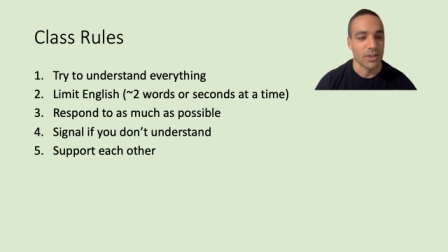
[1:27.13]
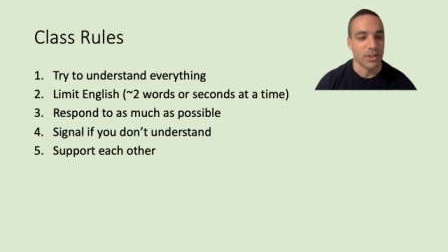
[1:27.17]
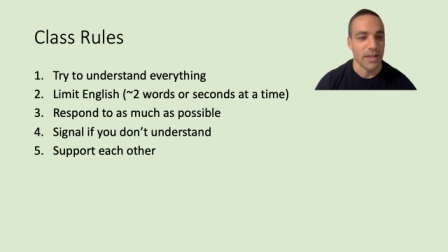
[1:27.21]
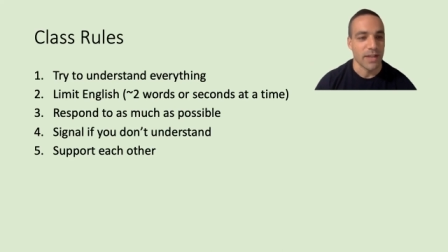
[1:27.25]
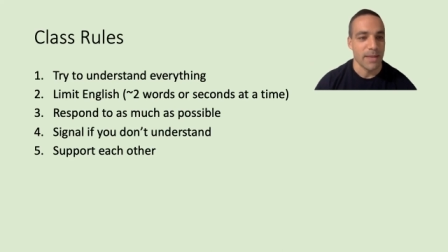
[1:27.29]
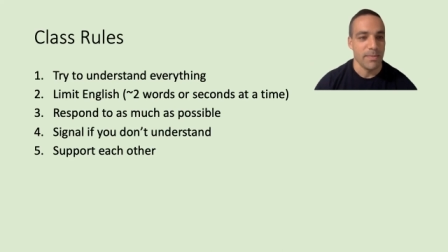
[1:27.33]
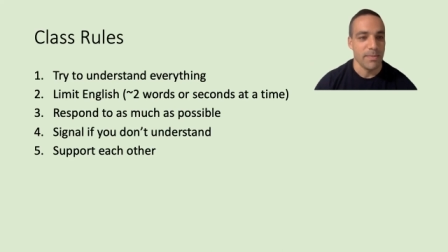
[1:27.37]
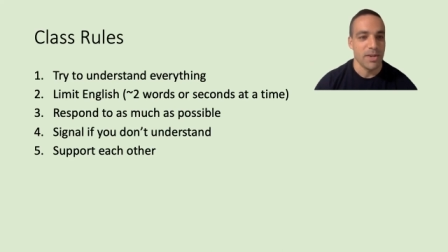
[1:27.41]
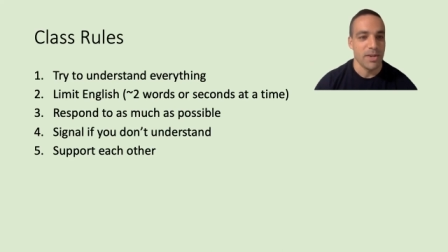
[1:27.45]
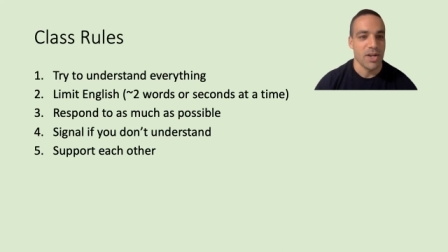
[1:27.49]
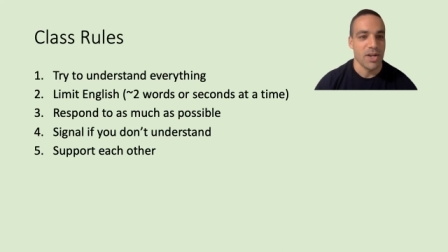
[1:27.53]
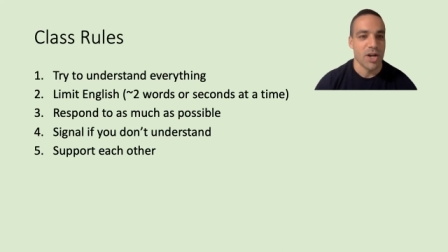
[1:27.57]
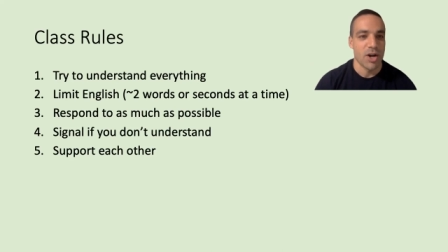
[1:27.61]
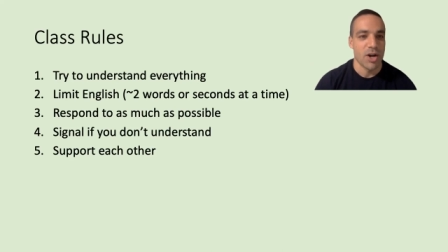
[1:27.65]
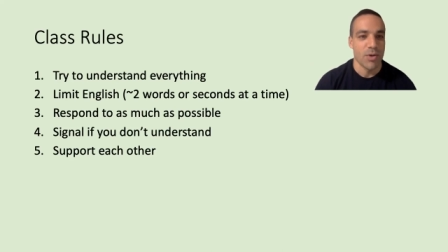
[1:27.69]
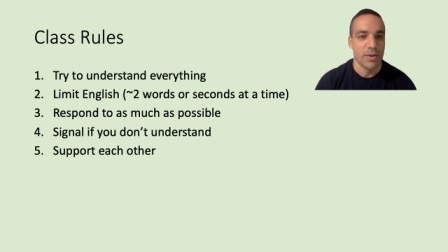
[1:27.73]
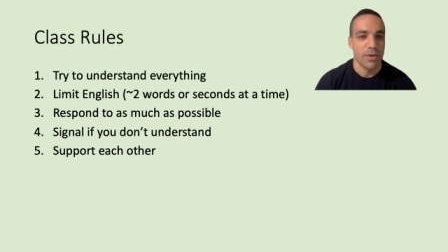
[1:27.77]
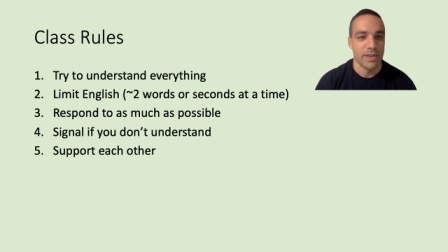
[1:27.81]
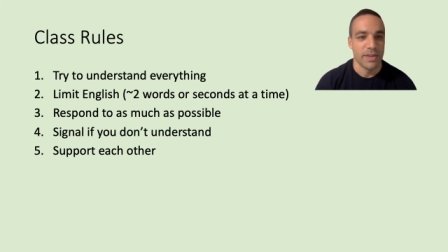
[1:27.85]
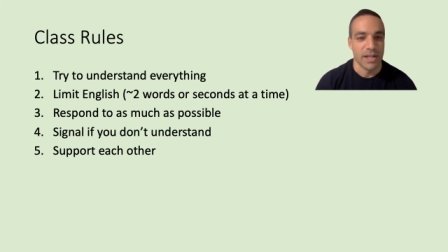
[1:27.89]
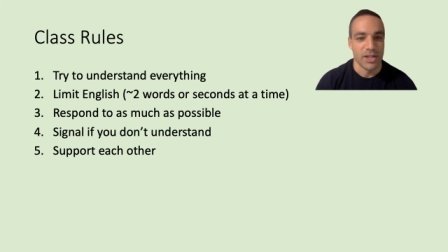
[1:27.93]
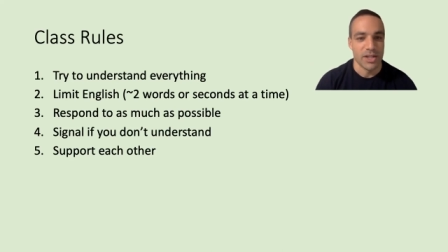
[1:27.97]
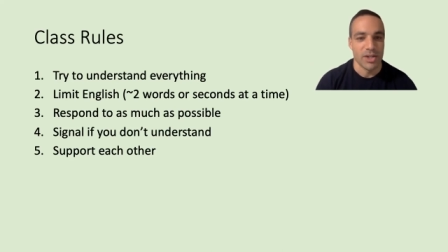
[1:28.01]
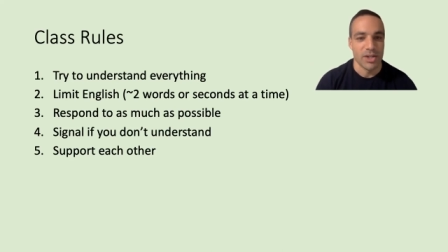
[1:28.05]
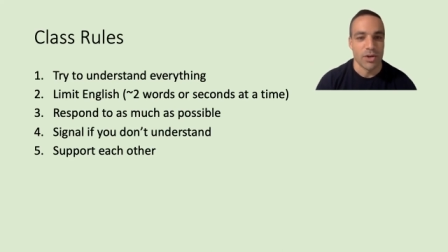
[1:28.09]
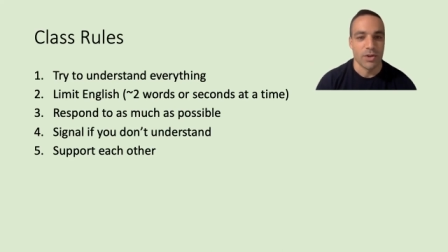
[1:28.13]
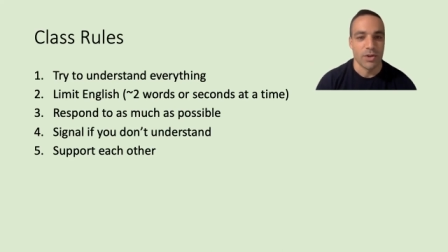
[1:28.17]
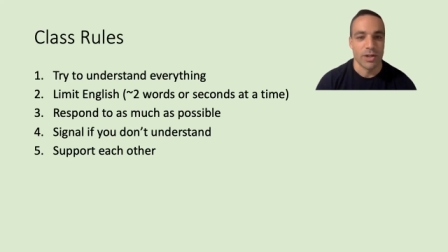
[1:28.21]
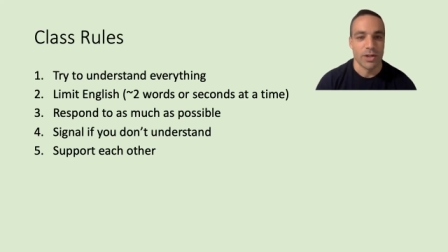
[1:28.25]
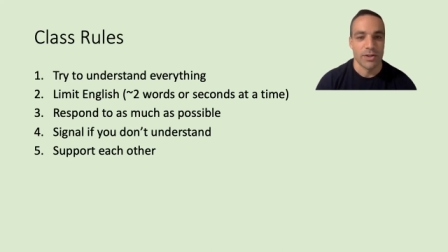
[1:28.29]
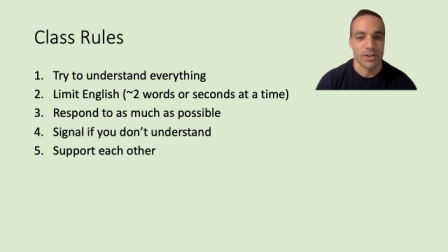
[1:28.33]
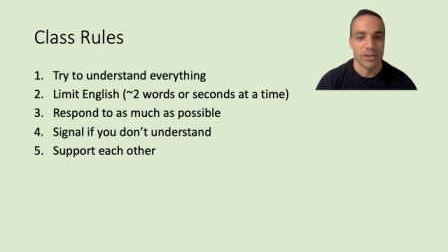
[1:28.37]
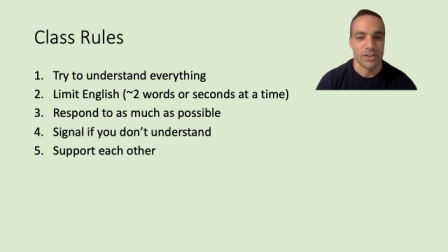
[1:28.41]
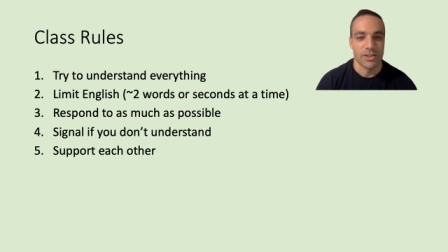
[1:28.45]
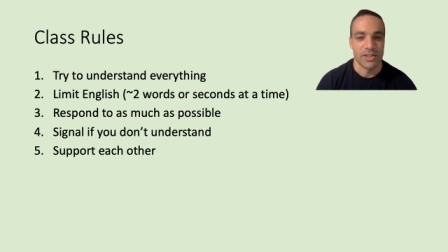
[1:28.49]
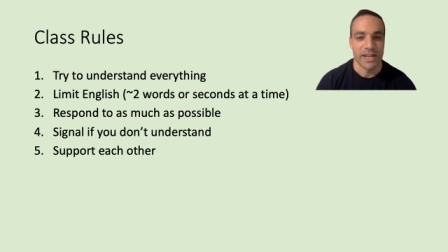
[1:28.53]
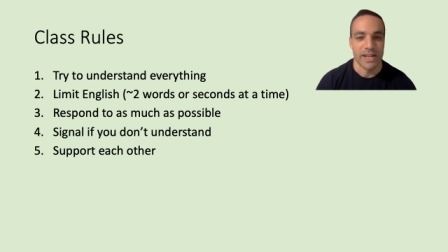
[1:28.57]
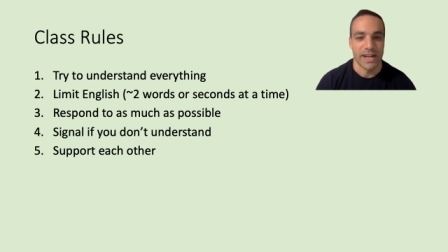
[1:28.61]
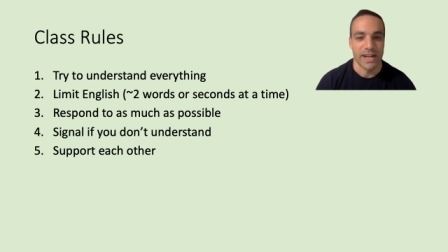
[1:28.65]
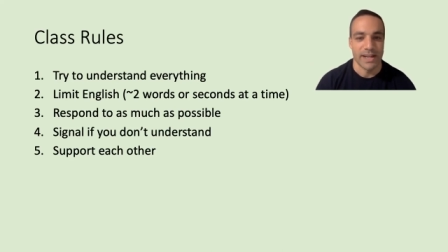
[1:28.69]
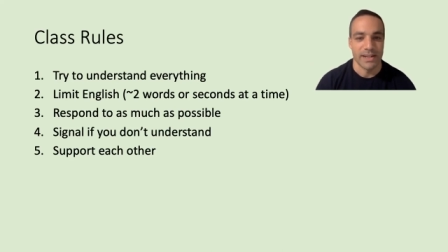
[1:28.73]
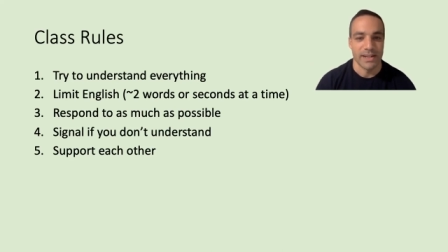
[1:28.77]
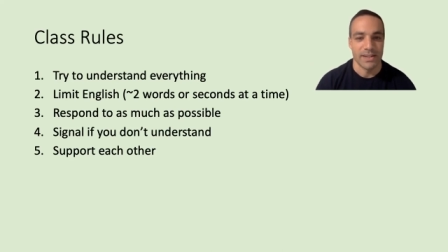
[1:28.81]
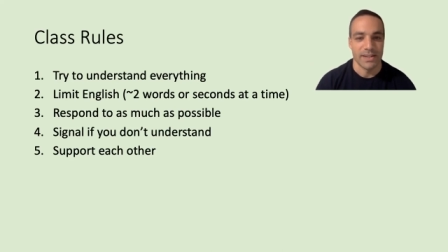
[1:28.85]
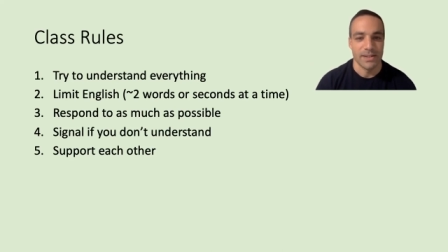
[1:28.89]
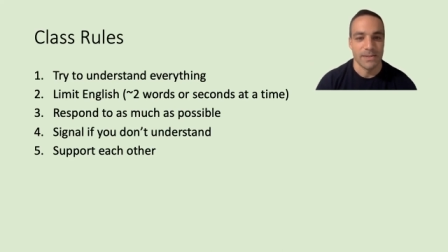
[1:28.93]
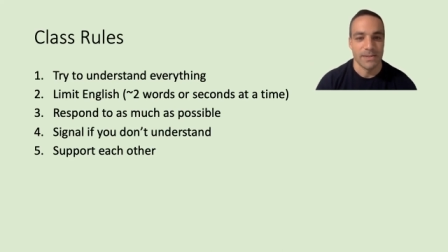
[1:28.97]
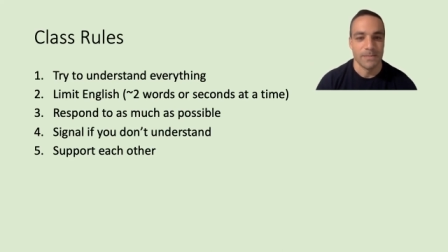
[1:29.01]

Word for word: to let me know when they don't understand.